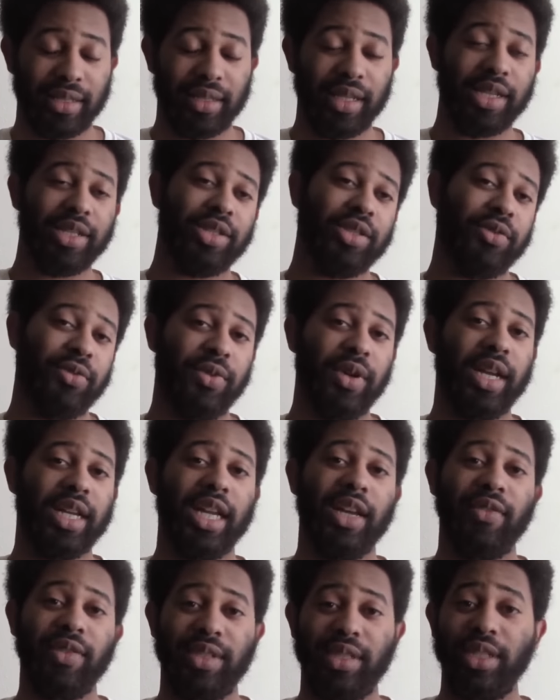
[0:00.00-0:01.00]

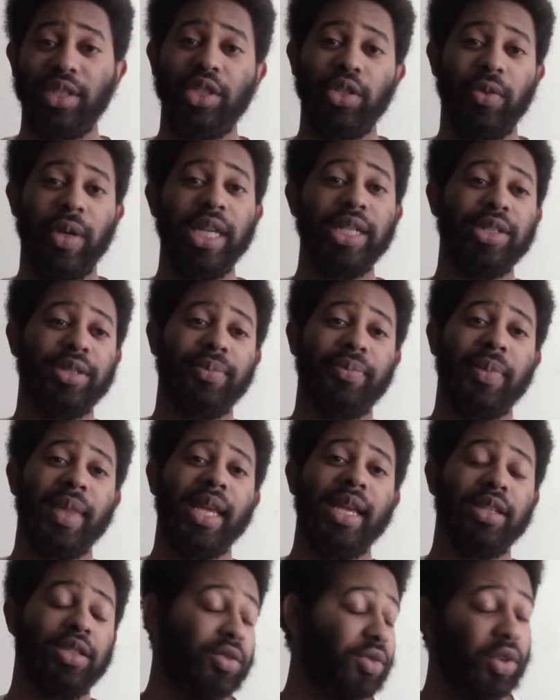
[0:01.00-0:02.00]
clusterfuck of a situation.
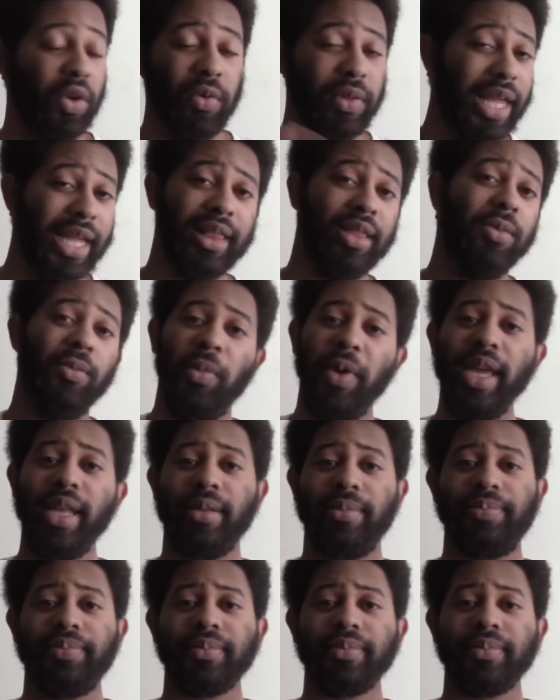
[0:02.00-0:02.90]
So don't let them win.